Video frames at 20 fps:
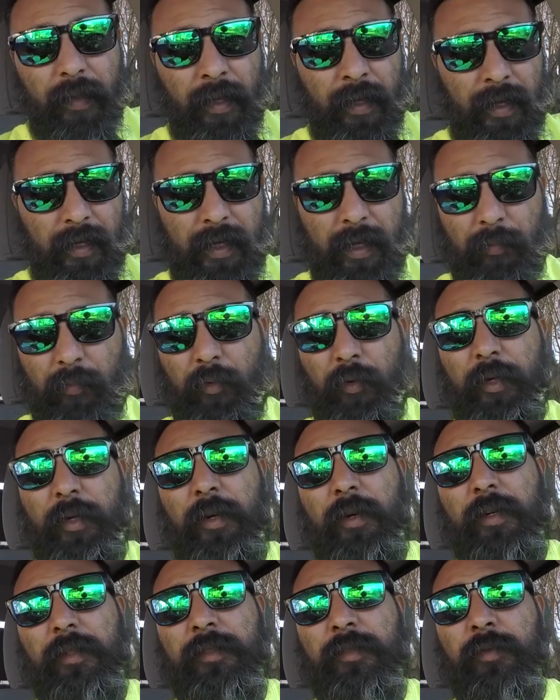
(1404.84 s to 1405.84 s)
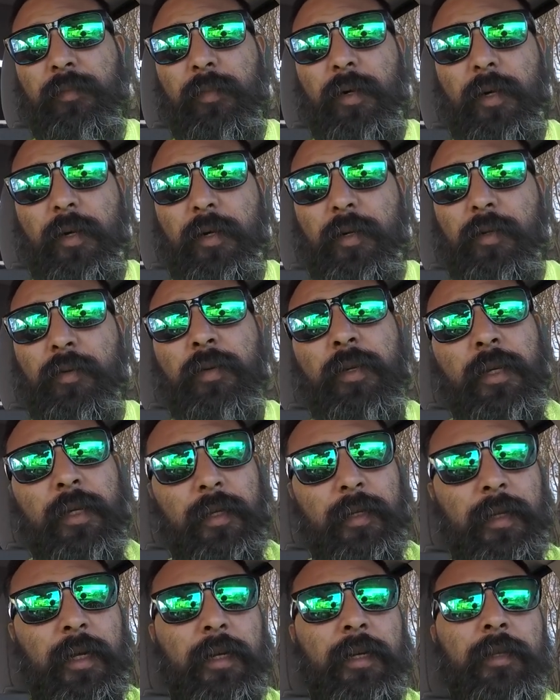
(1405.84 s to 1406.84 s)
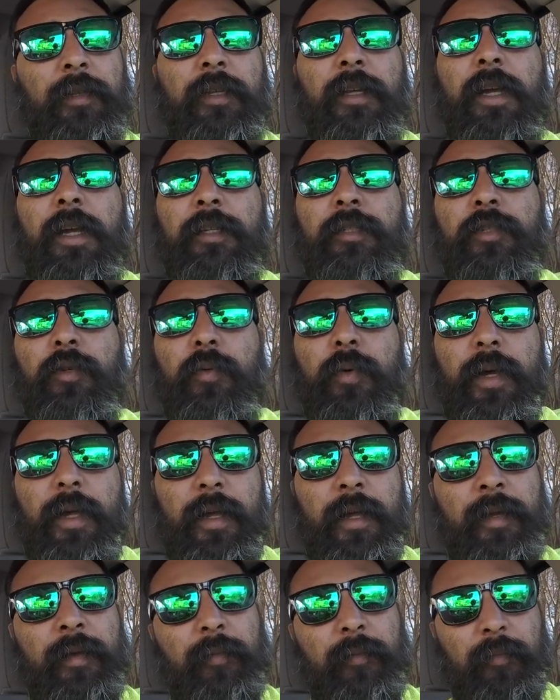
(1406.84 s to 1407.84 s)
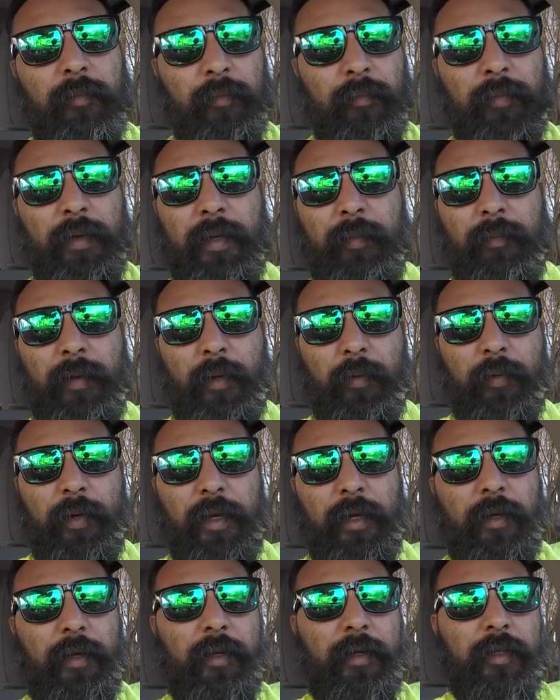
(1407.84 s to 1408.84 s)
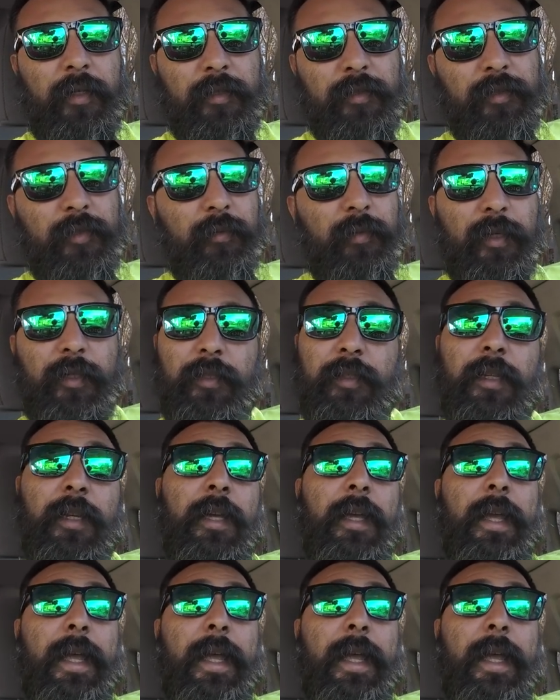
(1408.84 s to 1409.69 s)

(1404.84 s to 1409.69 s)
I got more yards tomorrow, not in the HOA, but my regular customers,